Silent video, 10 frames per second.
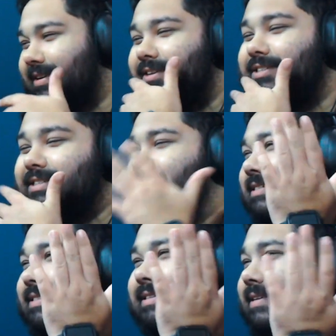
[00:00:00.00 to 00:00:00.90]
just...
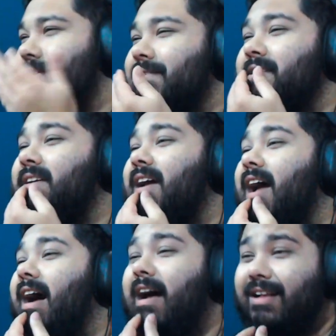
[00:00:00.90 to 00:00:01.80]

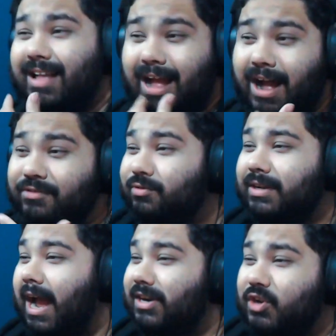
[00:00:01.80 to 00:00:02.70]
Half of it
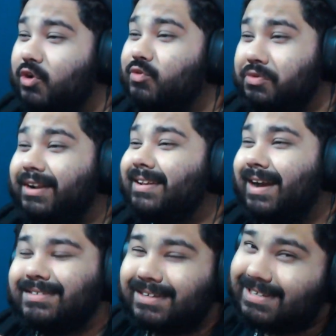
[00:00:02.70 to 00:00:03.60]
I don't really
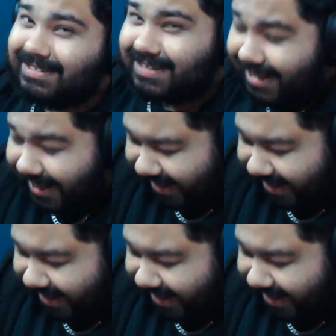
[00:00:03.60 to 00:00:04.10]
understand.